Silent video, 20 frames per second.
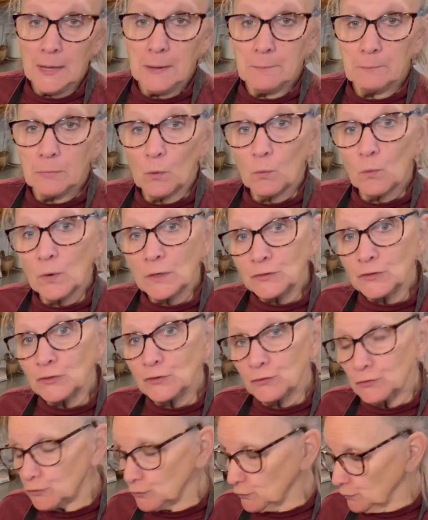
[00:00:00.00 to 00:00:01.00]
But once you
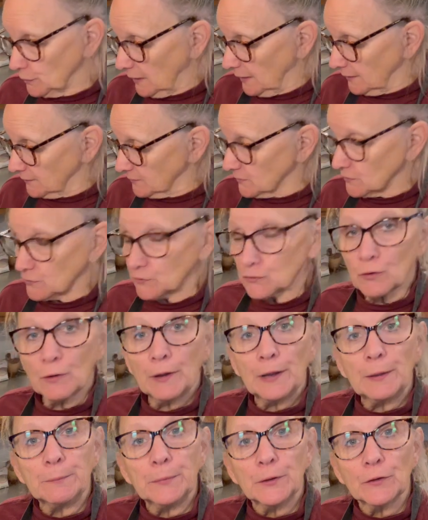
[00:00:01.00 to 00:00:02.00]
do that, since
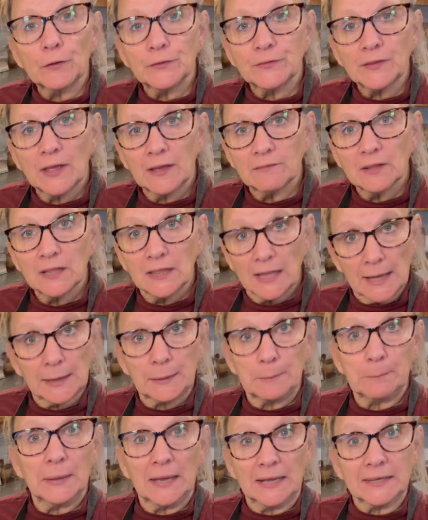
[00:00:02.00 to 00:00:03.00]
cranberries have a lot
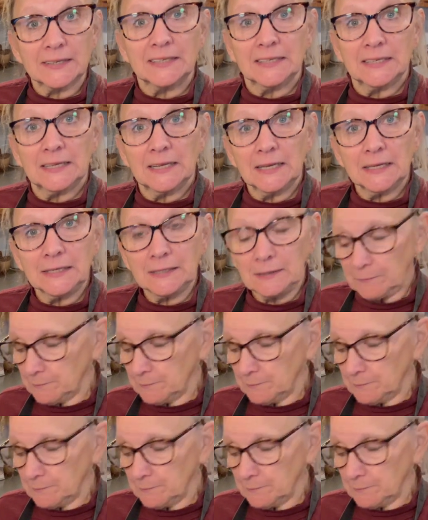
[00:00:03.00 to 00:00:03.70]
of pectin in it,